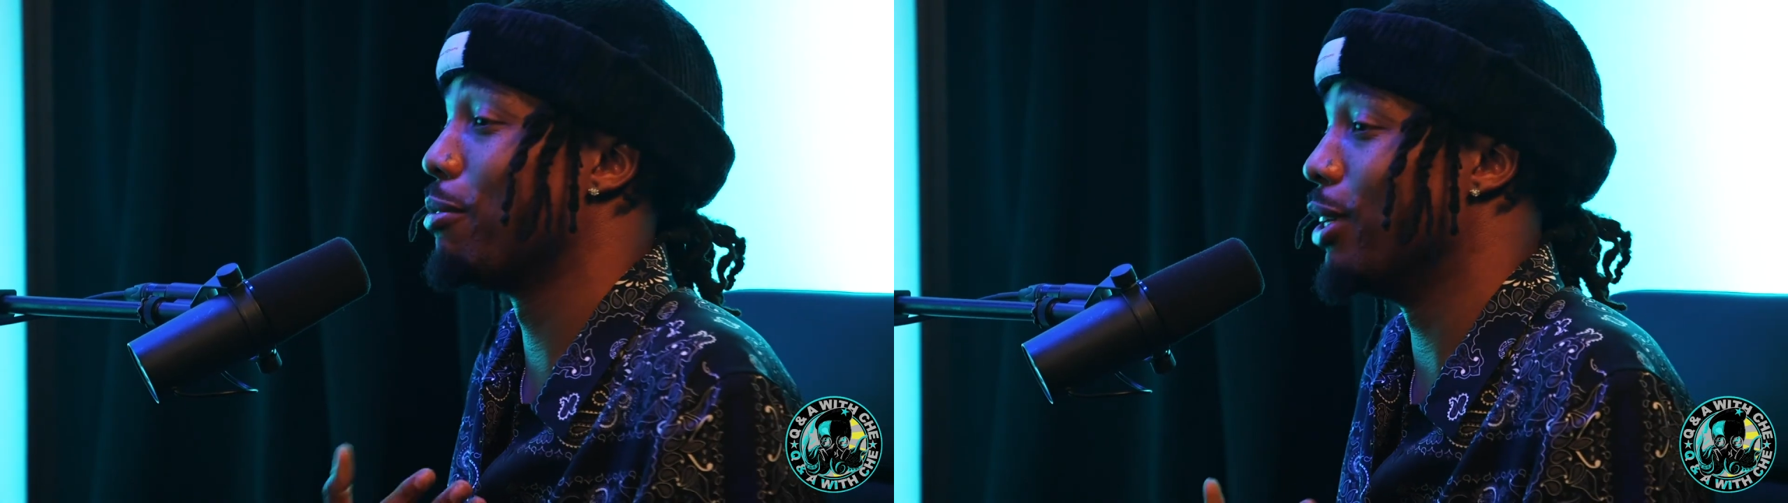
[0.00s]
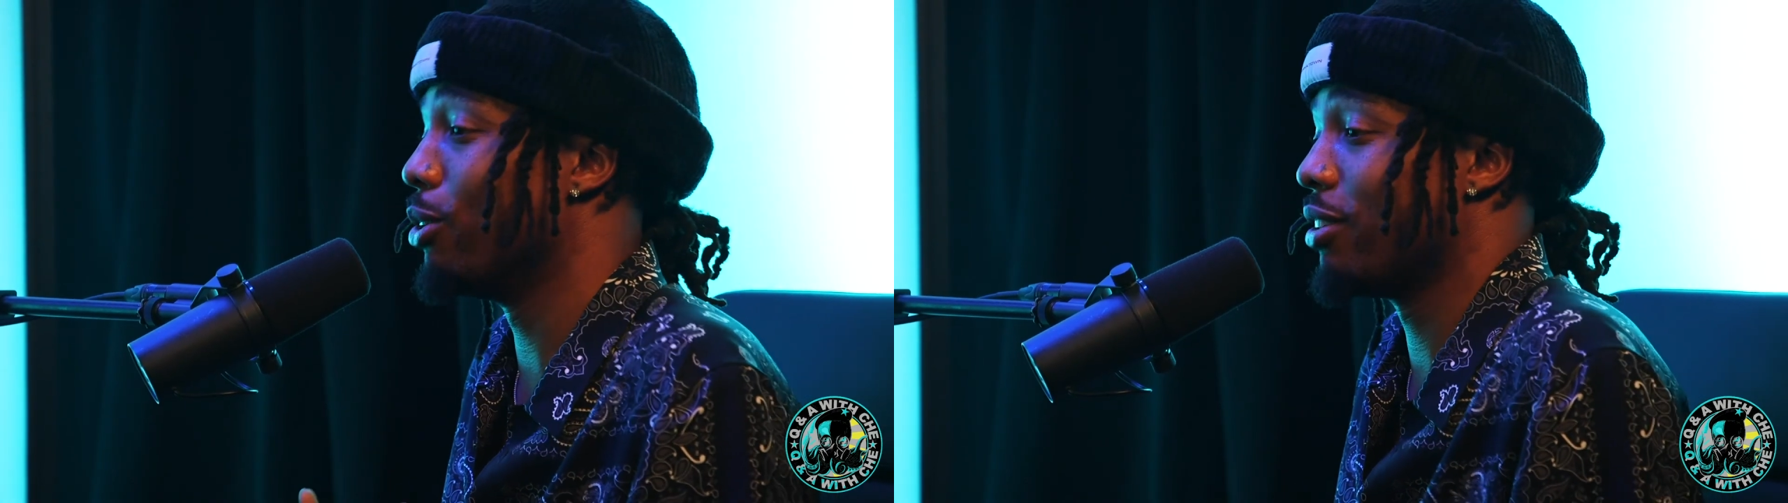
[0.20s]

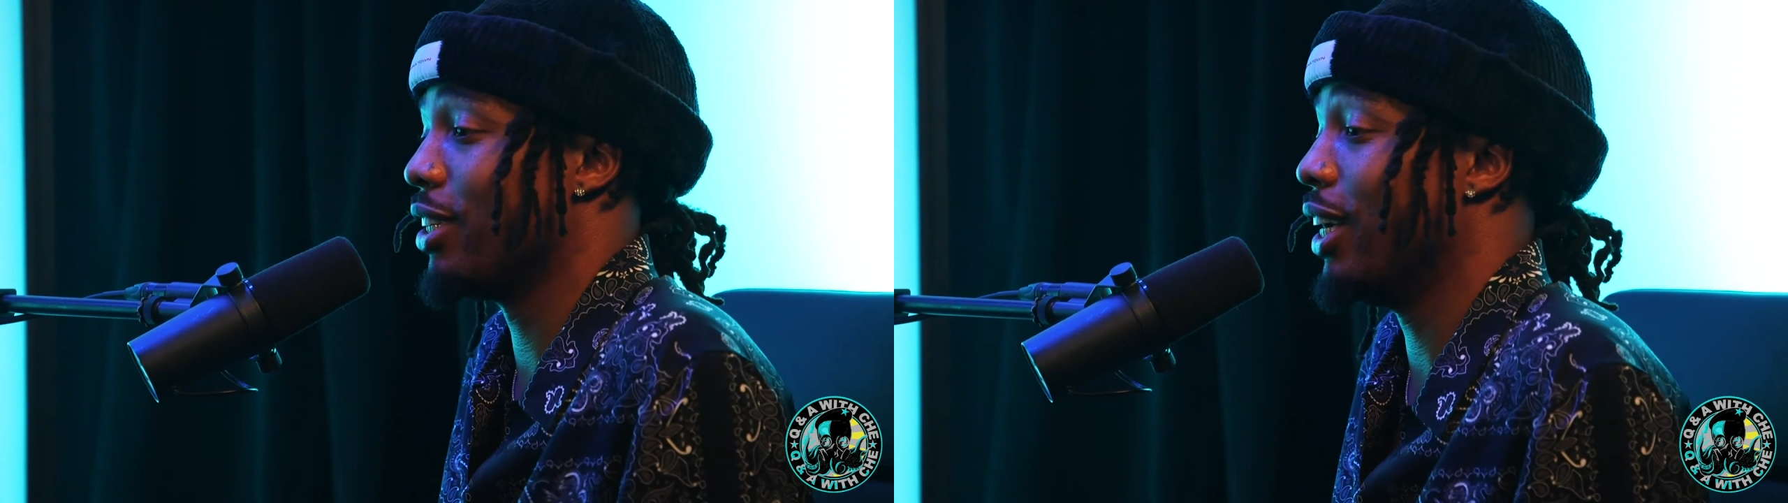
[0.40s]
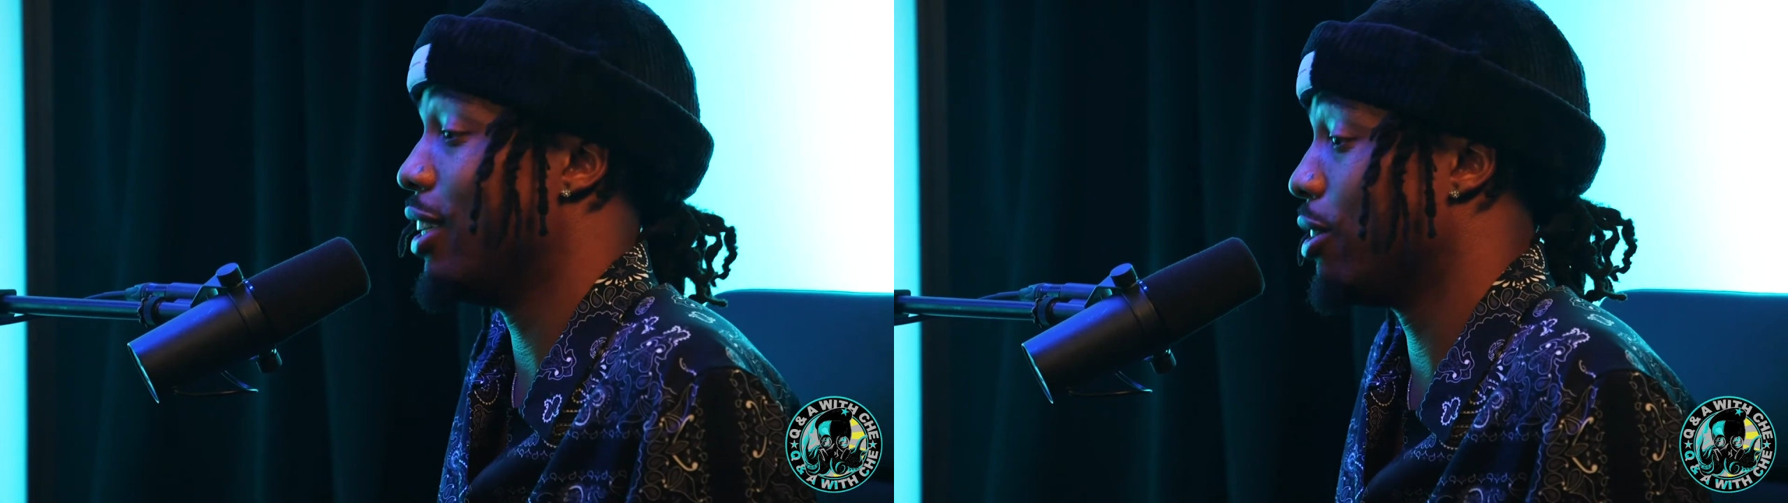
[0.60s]
from the north
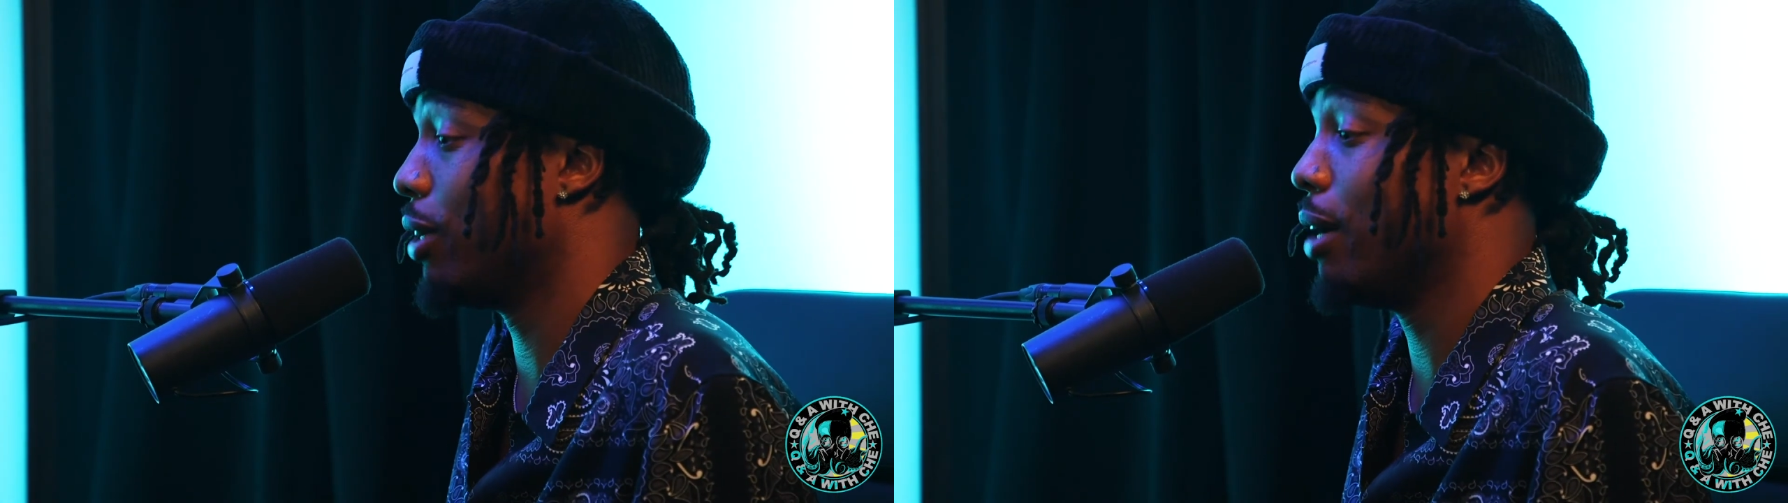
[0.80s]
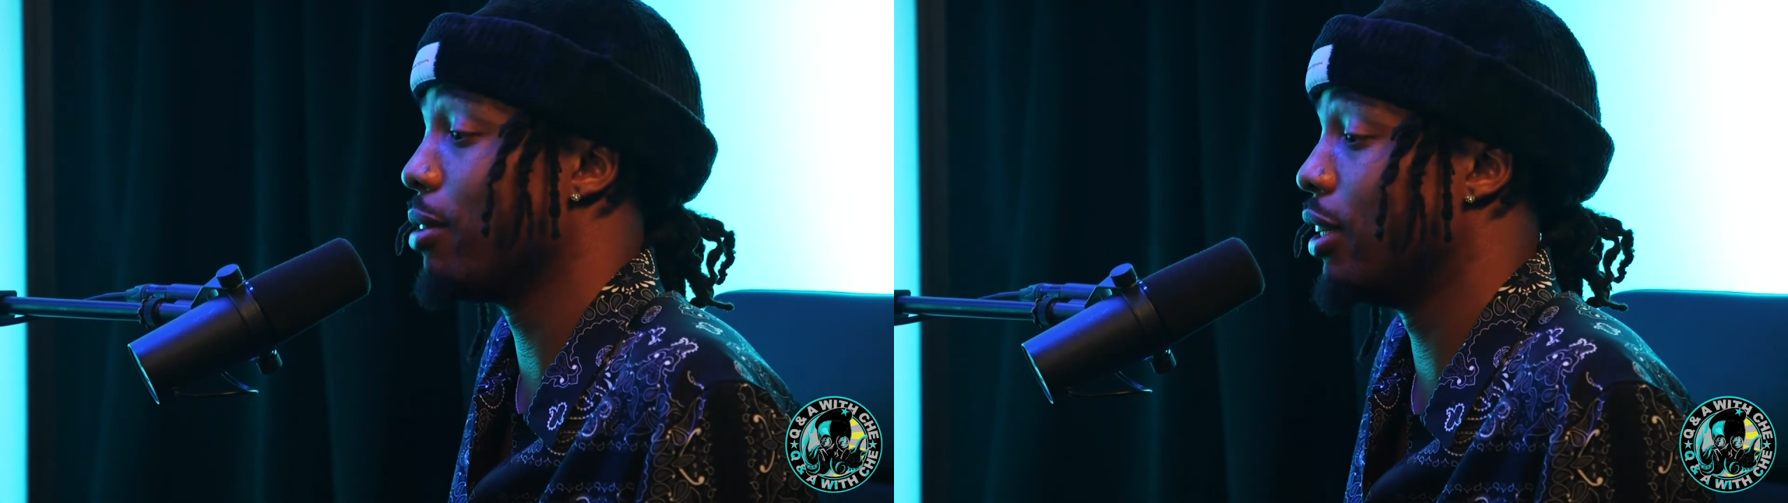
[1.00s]
side,
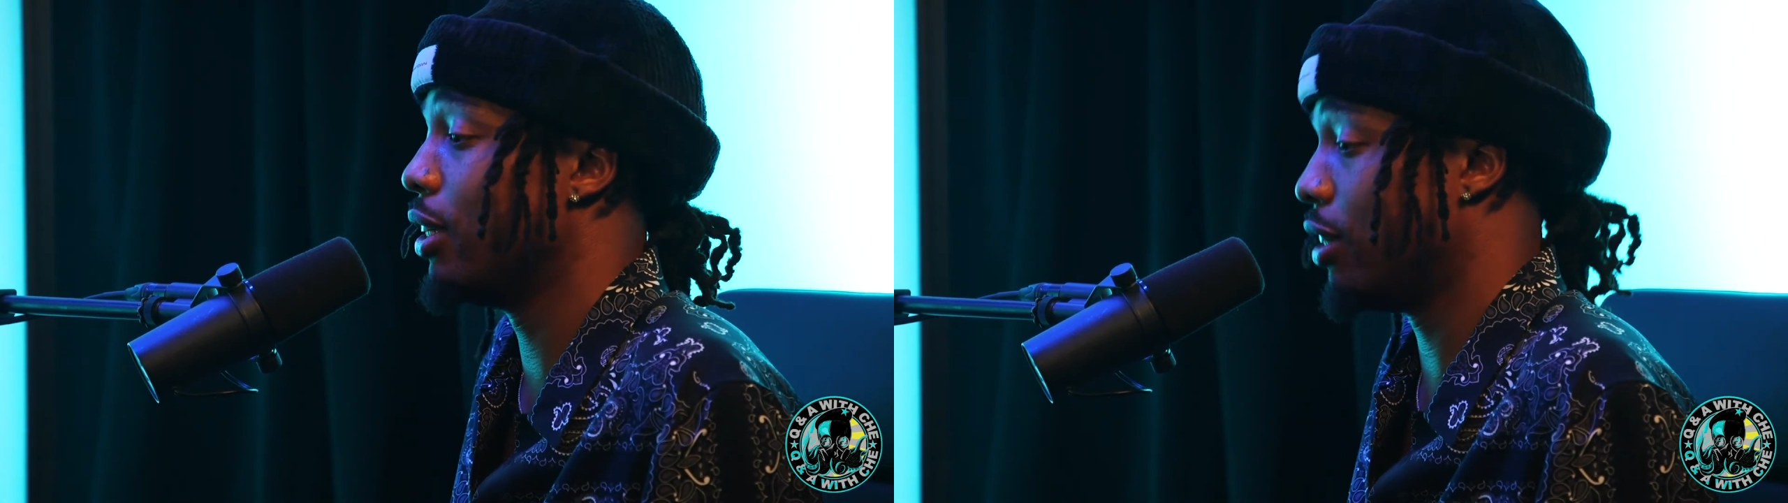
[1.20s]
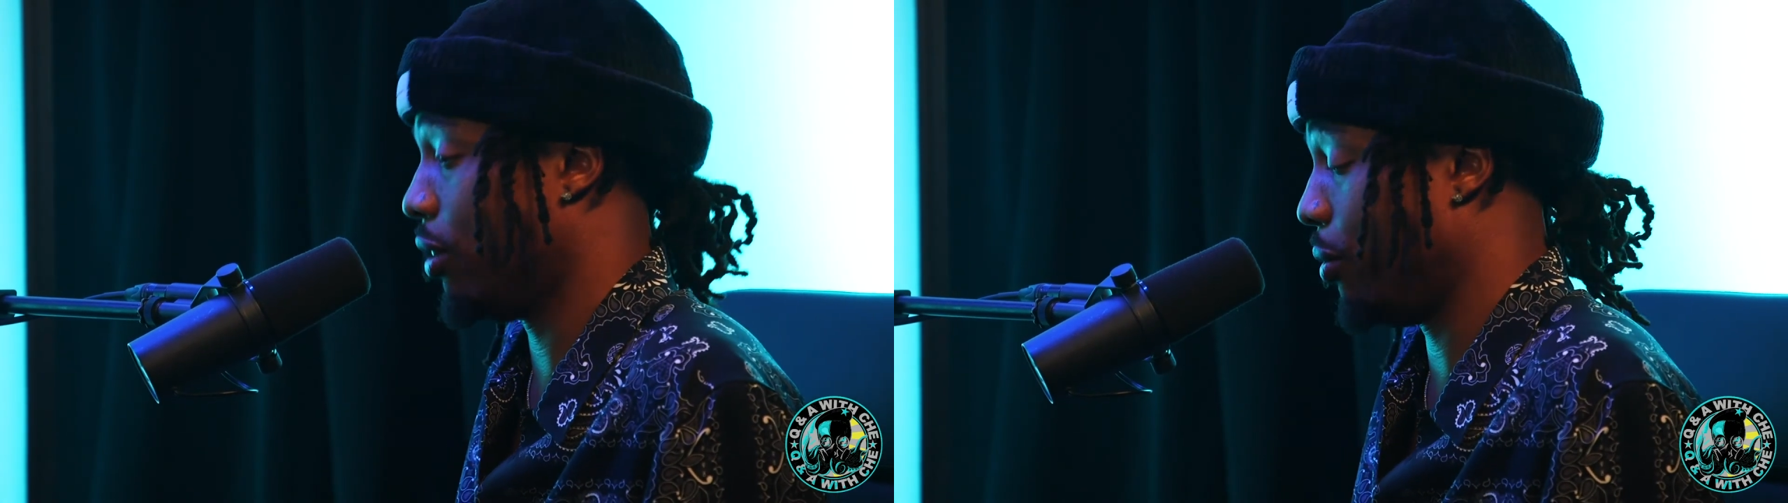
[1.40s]
so that
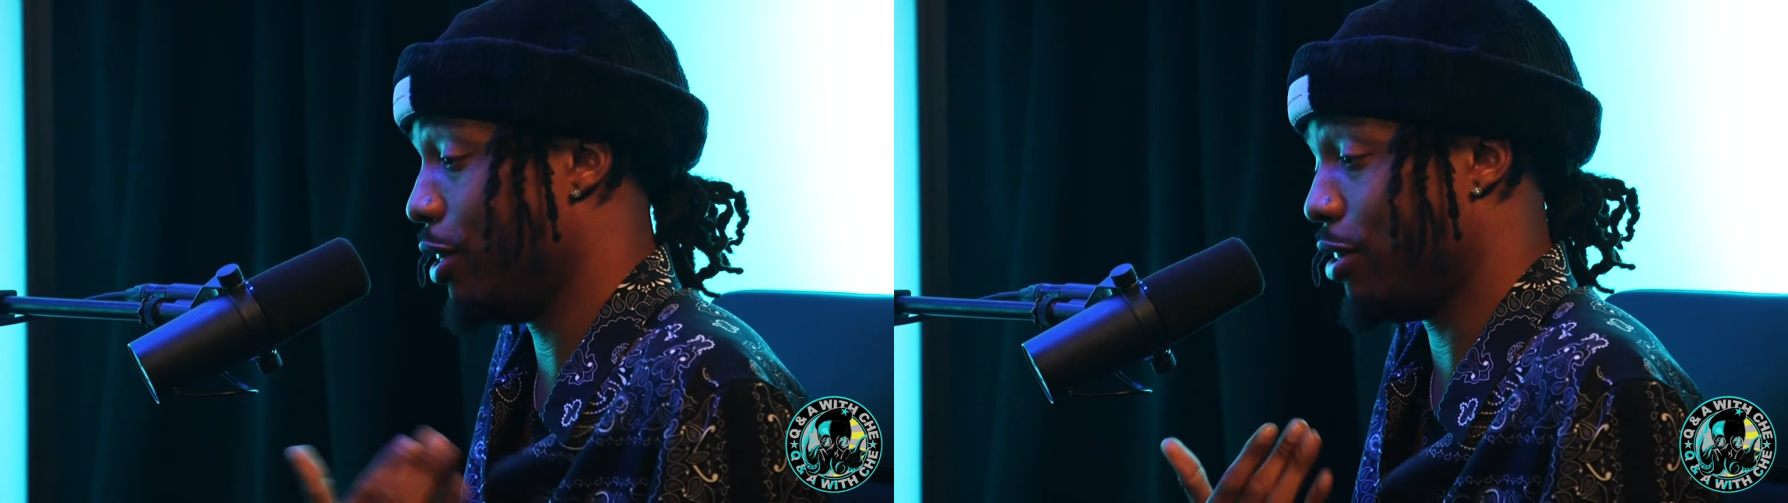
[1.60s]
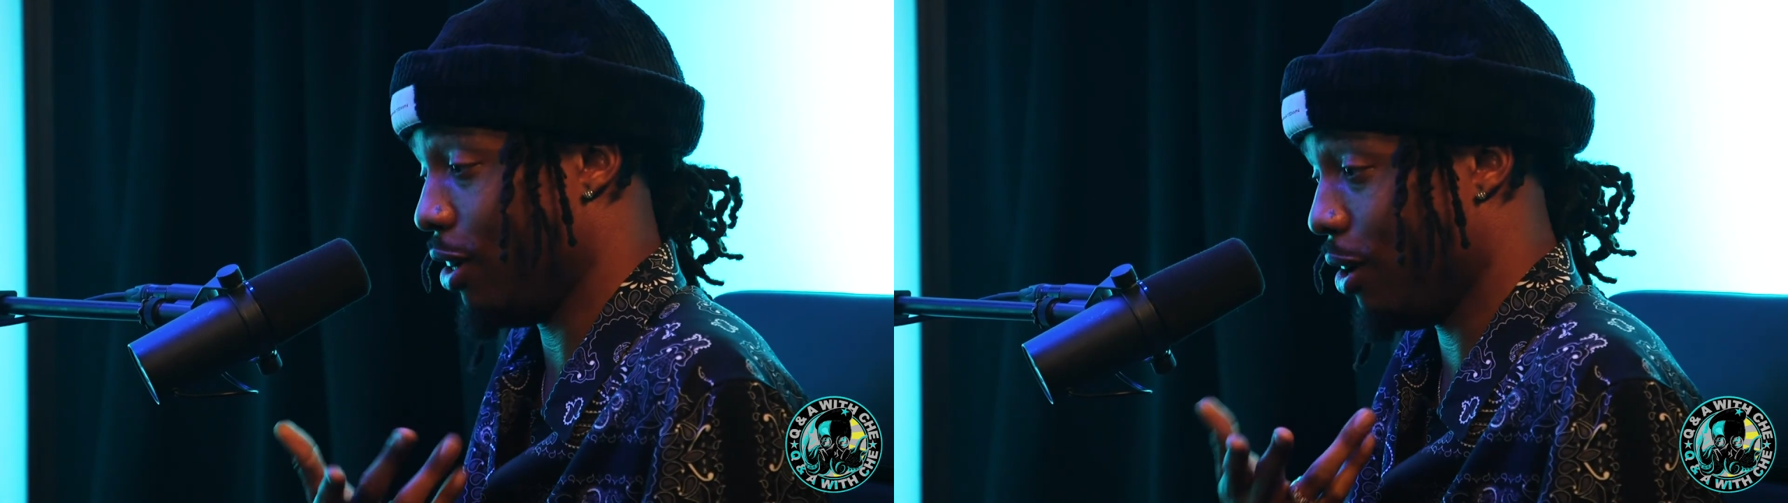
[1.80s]
was so we
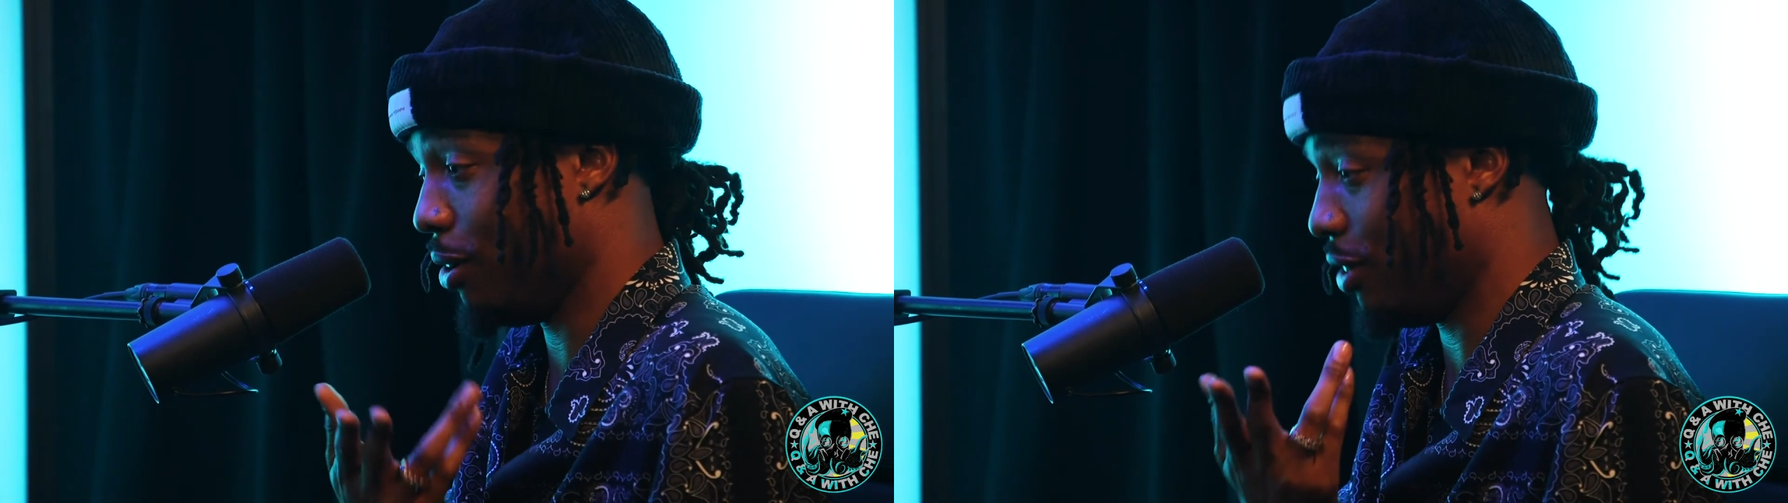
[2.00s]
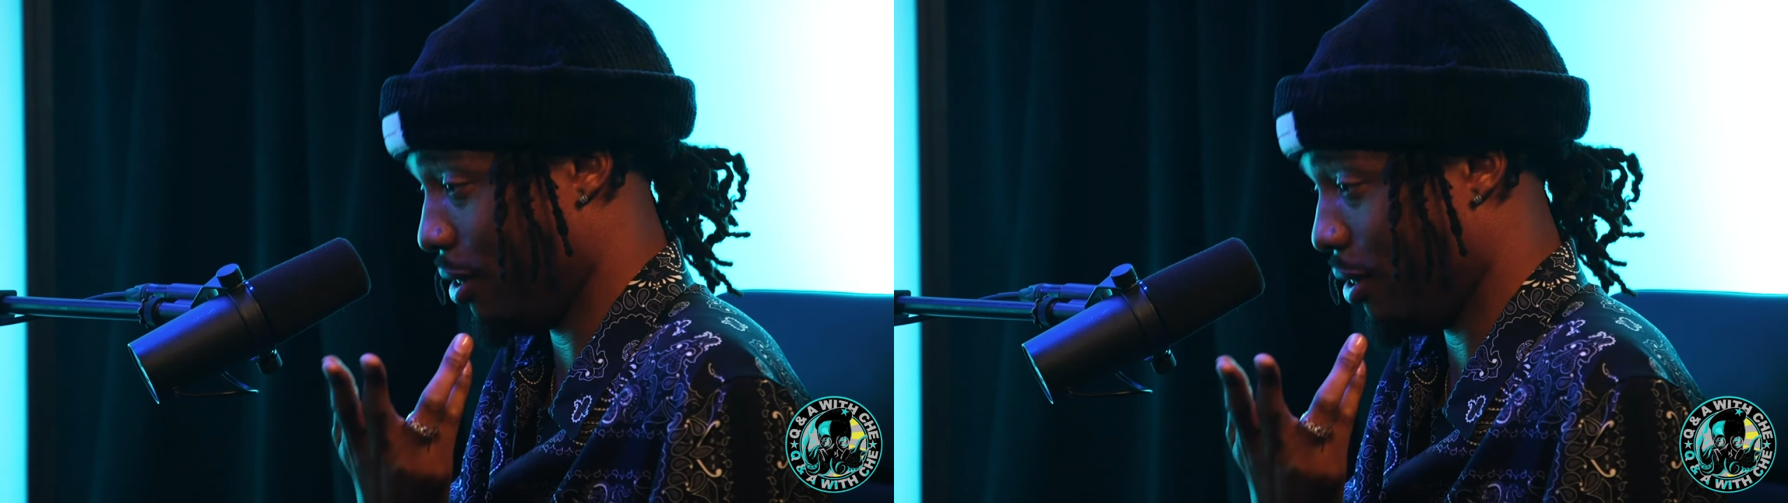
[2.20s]
used to go.